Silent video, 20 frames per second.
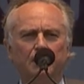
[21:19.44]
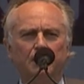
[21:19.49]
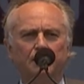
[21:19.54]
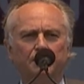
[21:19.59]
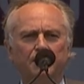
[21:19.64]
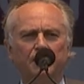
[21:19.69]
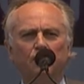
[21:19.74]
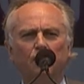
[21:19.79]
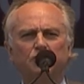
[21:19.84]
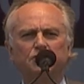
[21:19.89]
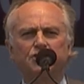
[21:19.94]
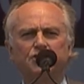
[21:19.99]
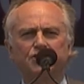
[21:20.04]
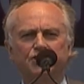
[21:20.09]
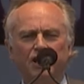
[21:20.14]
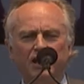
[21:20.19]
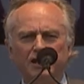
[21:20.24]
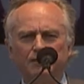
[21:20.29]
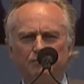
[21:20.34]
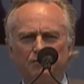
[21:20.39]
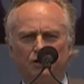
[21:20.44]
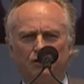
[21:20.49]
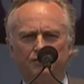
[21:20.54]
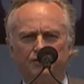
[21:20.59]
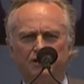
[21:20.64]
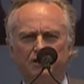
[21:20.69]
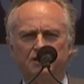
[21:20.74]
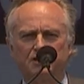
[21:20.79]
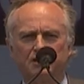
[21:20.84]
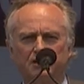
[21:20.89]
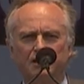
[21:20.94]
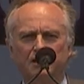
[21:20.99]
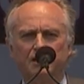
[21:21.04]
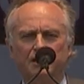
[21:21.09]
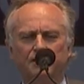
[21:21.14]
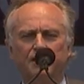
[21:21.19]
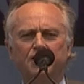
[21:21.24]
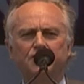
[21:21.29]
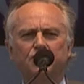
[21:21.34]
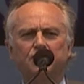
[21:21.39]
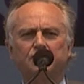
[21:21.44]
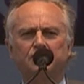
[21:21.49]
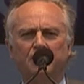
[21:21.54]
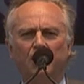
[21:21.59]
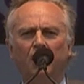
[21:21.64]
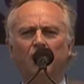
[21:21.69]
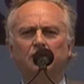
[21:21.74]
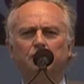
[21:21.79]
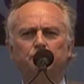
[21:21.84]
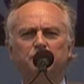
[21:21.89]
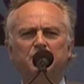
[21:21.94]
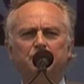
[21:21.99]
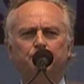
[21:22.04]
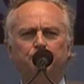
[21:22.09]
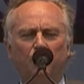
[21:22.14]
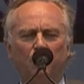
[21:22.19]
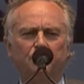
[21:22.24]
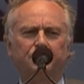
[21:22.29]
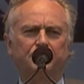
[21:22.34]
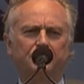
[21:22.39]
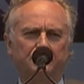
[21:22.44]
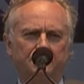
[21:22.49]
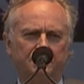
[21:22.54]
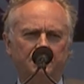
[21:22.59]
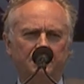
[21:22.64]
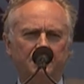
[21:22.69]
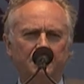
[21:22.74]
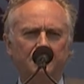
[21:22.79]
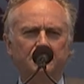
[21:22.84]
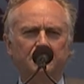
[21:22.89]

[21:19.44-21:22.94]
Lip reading: They're not ashamed of it. They just can't be bothered